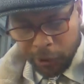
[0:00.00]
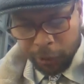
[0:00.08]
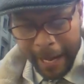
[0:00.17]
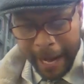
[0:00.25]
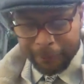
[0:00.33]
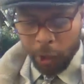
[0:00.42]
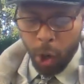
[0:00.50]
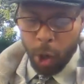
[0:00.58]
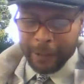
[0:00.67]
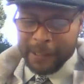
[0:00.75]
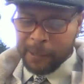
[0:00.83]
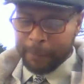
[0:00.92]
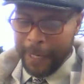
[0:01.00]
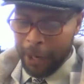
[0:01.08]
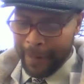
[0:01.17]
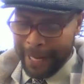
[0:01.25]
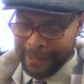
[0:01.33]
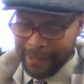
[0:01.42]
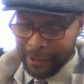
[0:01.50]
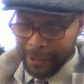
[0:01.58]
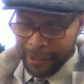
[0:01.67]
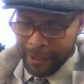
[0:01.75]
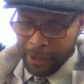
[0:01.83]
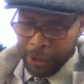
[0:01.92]
you have the Holy Spirit,
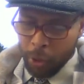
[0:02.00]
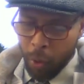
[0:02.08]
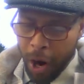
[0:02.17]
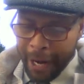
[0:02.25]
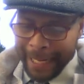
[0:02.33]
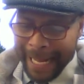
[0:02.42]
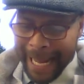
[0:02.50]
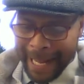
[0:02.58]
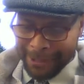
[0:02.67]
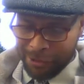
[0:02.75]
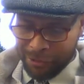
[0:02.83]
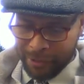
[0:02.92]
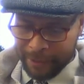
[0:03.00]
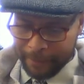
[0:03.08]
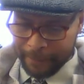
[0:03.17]
you are His.